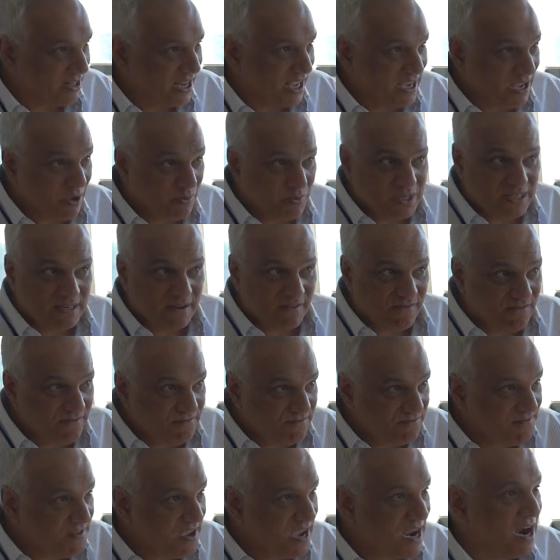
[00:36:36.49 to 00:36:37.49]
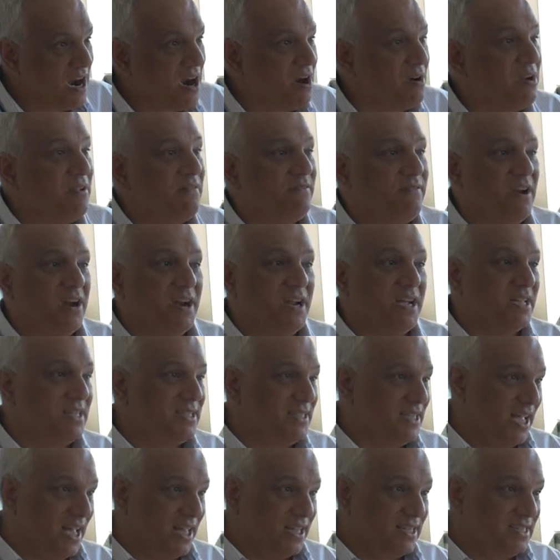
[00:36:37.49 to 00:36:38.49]
Like, it was a very, very
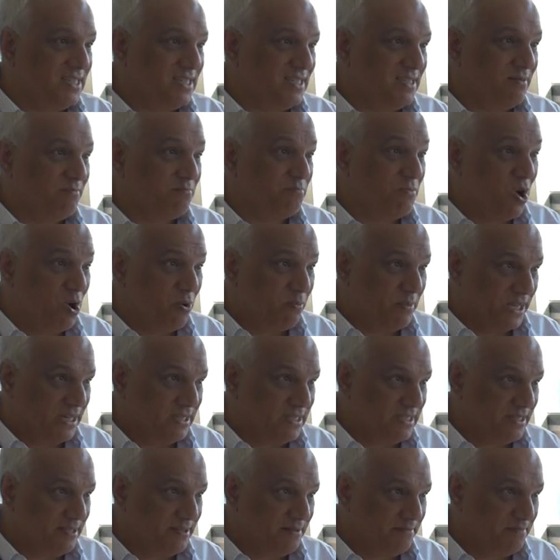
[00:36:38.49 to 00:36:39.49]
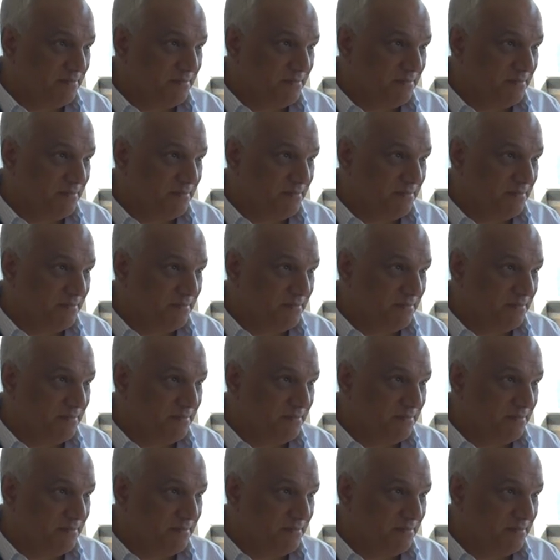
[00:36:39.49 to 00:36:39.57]
intense moment.